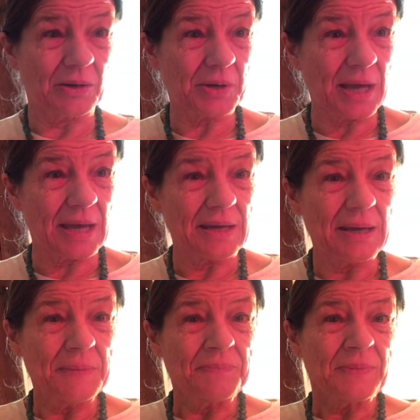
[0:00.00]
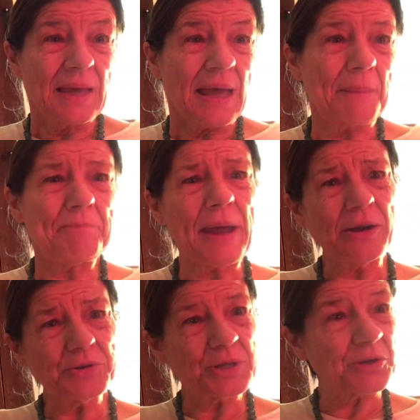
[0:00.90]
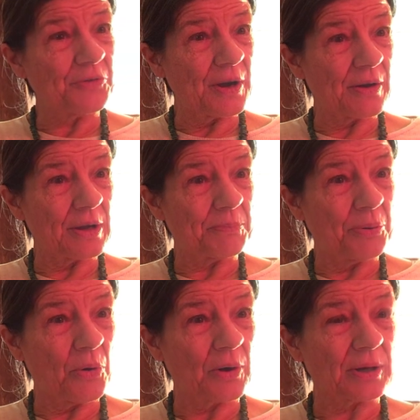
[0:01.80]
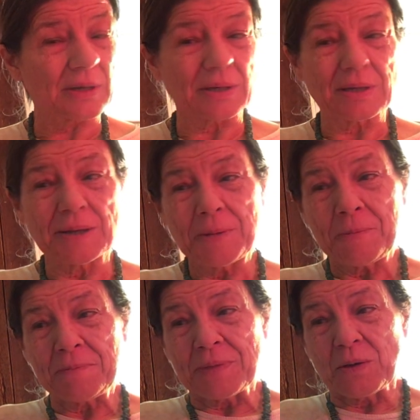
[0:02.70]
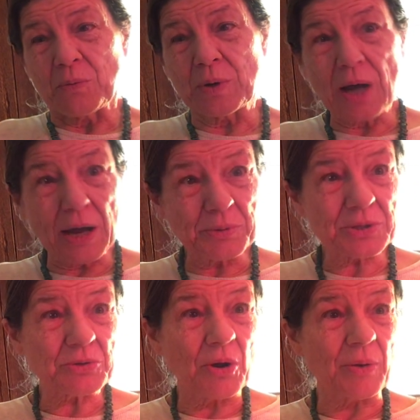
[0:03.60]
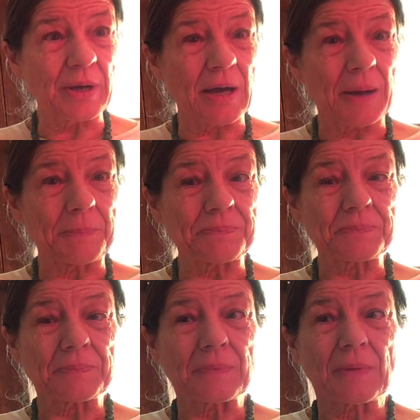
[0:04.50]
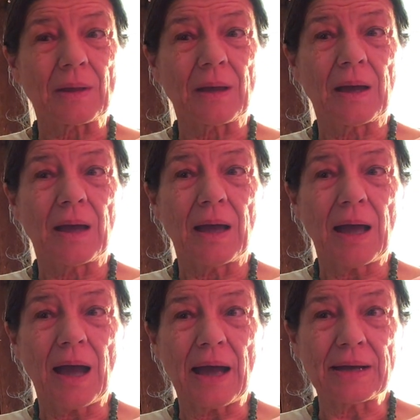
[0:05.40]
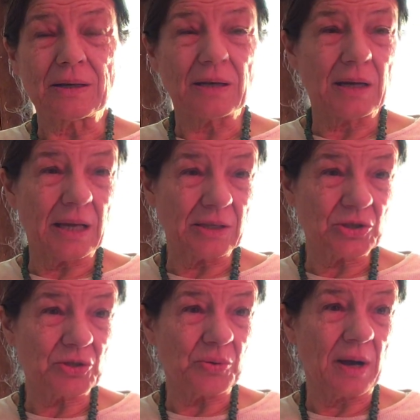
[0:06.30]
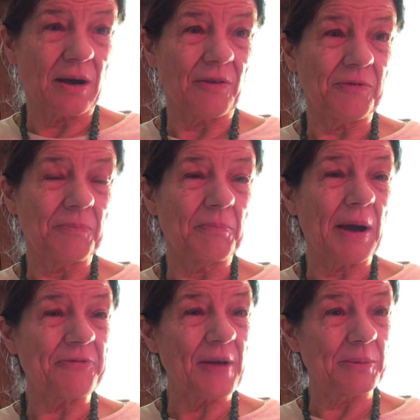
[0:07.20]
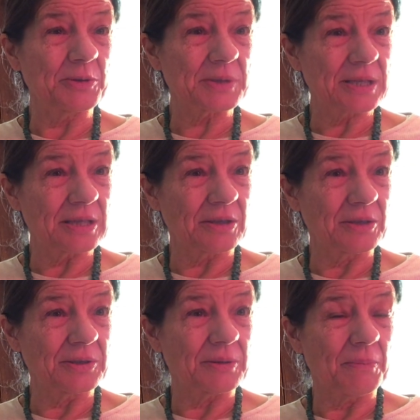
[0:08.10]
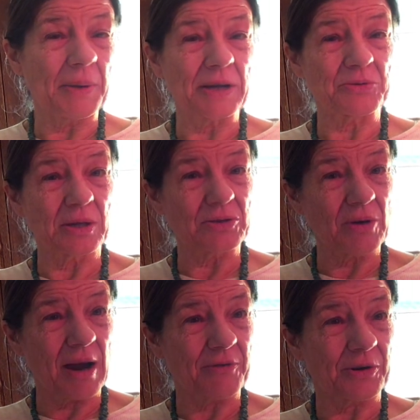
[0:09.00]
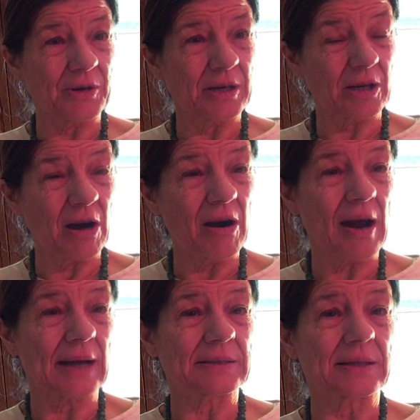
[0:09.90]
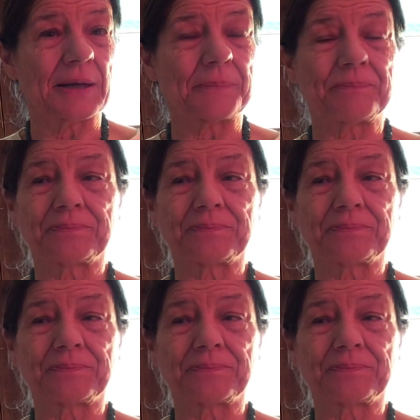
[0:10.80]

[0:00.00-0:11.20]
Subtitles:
okay? And boundaries are very important. When I was growing up, at age 12, my family was killed by a drunk driver in a car accident.